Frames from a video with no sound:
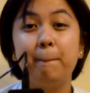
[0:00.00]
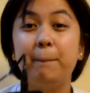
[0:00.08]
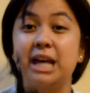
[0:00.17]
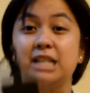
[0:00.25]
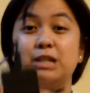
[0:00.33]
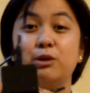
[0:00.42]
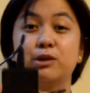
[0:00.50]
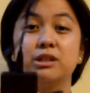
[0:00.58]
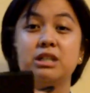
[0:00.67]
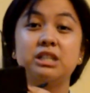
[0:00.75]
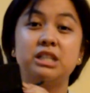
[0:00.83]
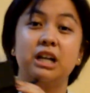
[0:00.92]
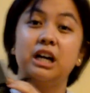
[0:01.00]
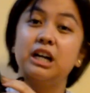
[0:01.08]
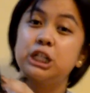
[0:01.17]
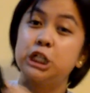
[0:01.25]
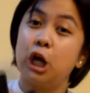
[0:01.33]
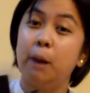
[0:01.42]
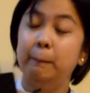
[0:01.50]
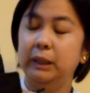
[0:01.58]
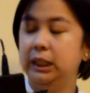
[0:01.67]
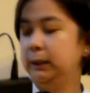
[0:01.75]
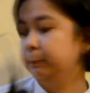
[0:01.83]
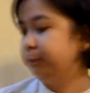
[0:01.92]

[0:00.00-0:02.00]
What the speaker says: pesos sa Shopee.